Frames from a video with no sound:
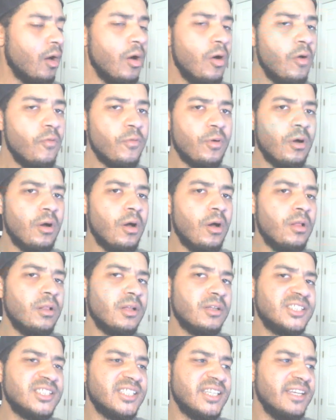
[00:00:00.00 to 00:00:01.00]
Overall,
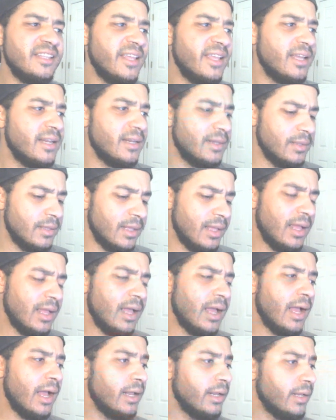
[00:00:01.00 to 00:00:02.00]
I'll say that
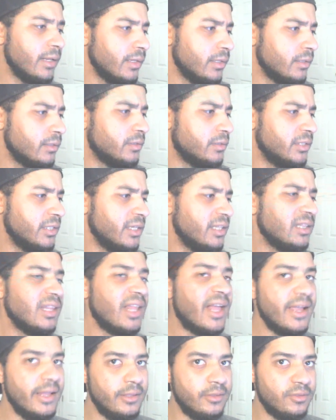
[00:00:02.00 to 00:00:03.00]
I did
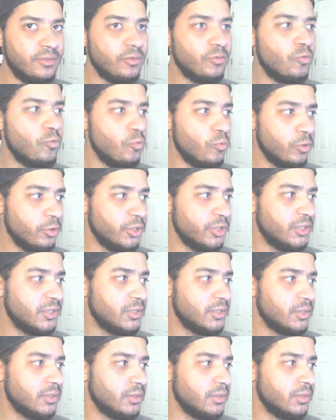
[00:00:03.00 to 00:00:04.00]
like the
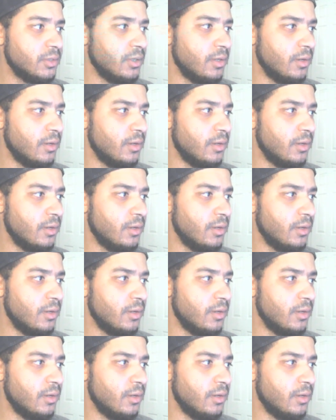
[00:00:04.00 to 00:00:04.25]
course.